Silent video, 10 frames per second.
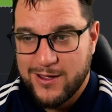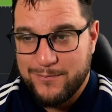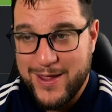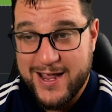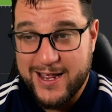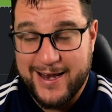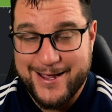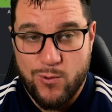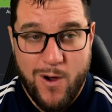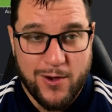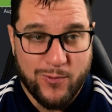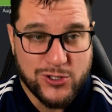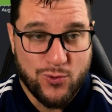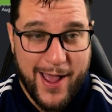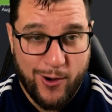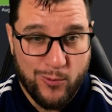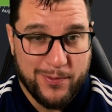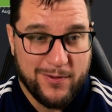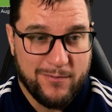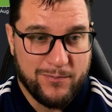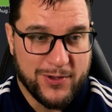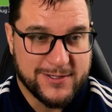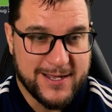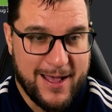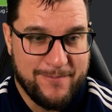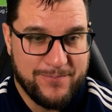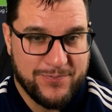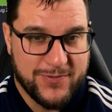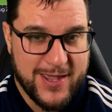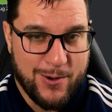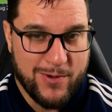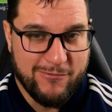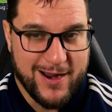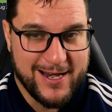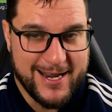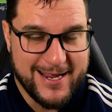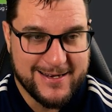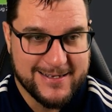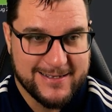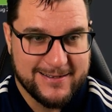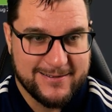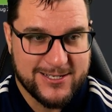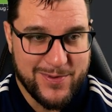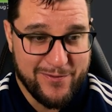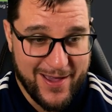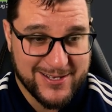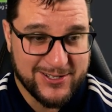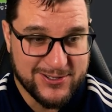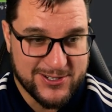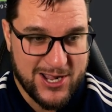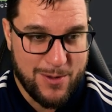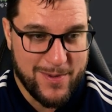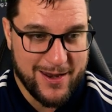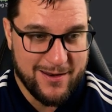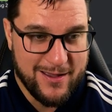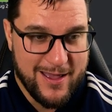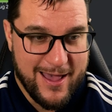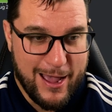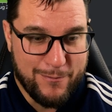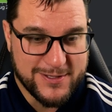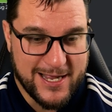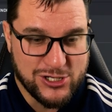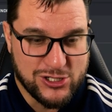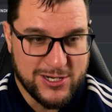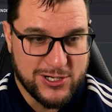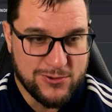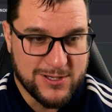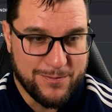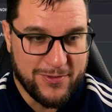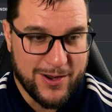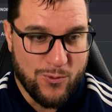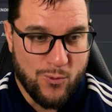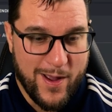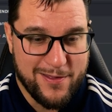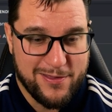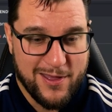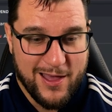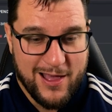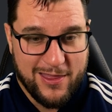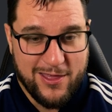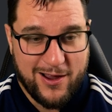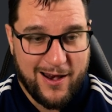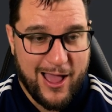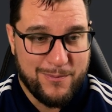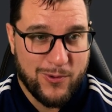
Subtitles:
being in League One, which will help. But yeah, we really need some investors to come in and potentially do something with the club.